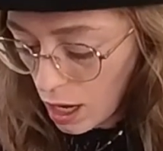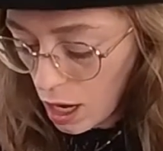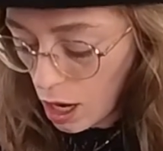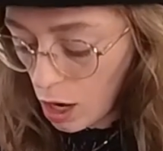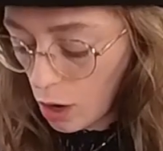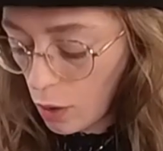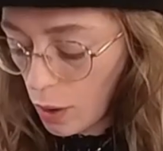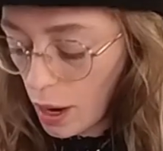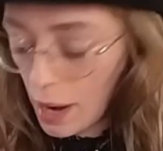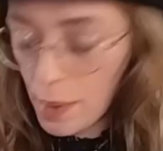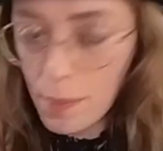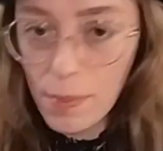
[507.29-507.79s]

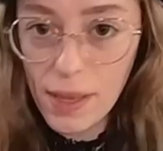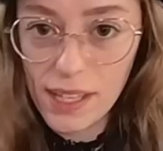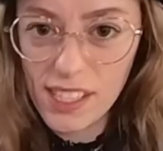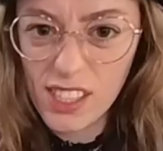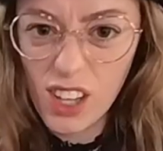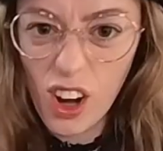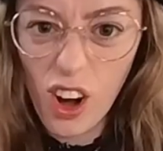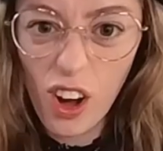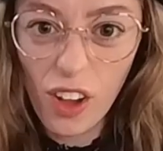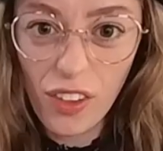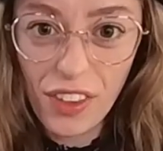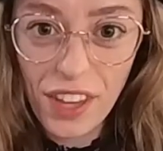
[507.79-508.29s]
Oh, I missed
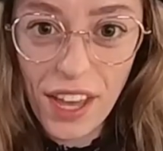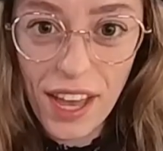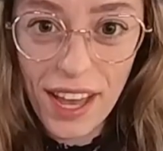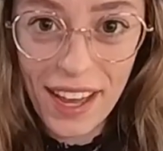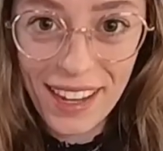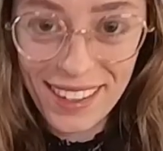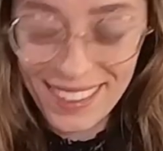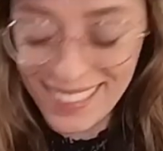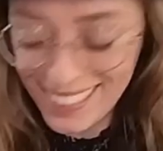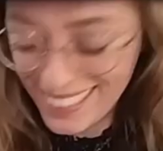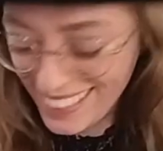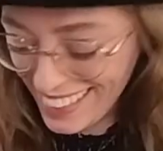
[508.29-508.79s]
all the
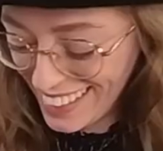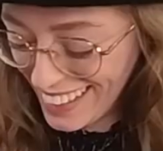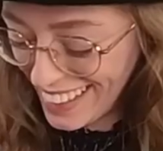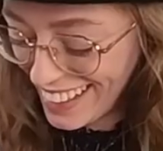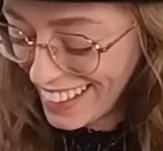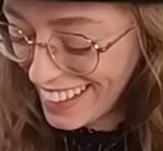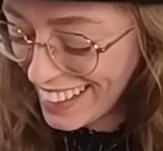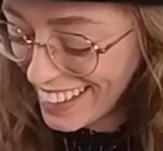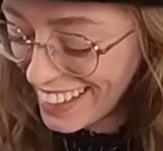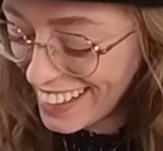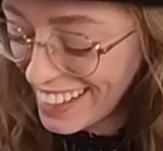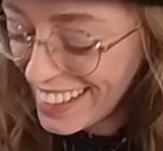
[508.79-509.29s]
egg.
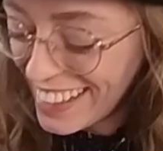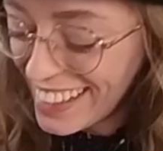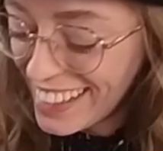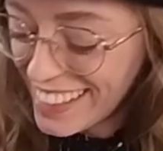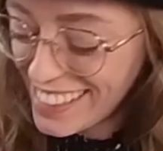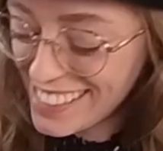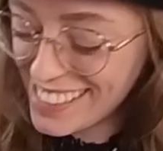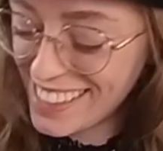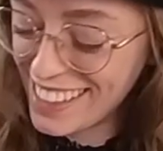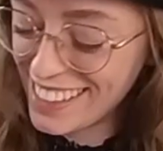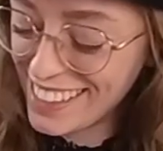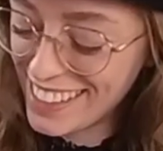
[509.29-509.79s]

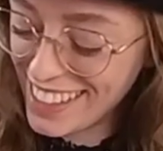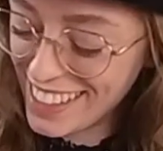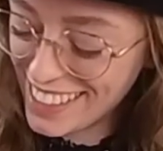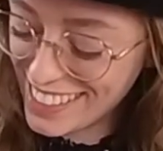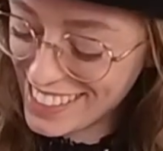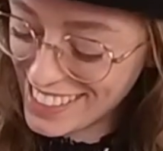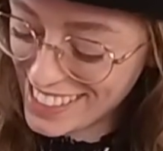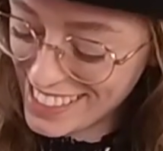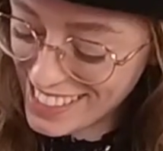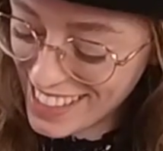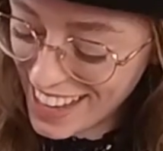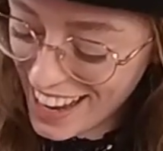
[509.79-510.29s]
It's on the
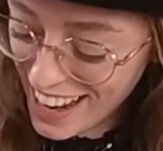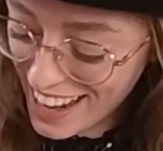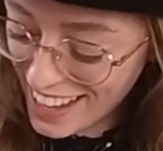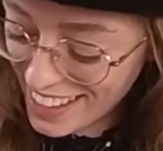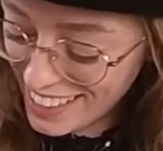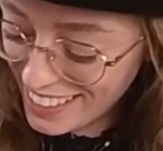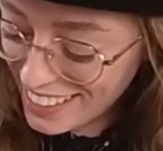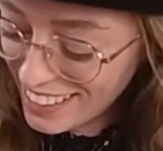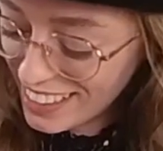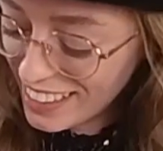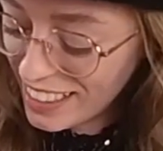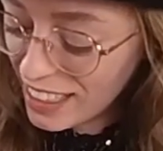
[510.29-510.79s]
other side.
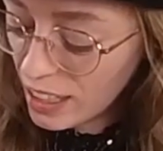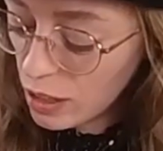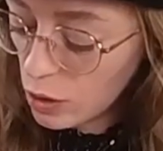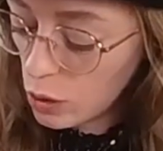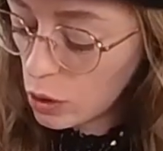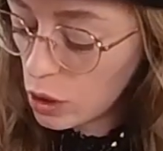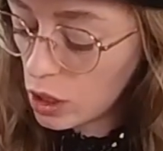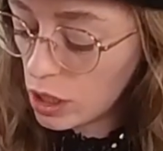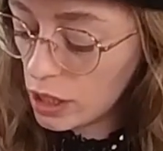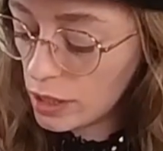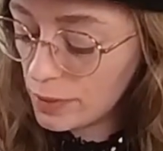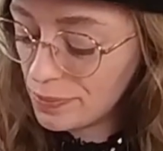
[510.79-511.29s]

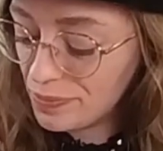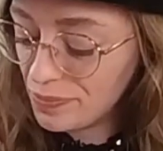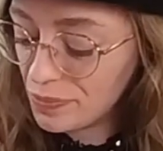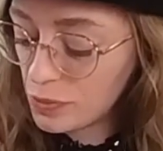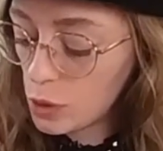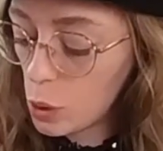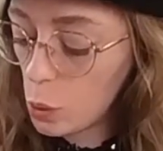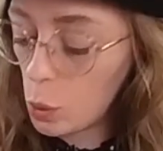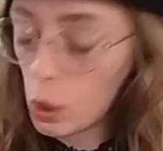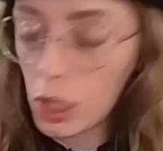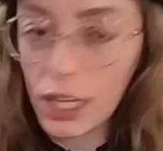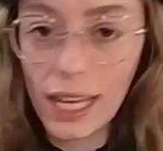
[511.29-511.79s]

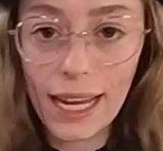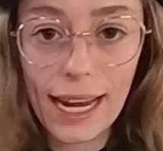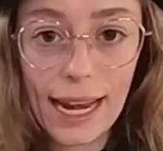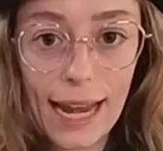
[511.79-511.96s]
We'll get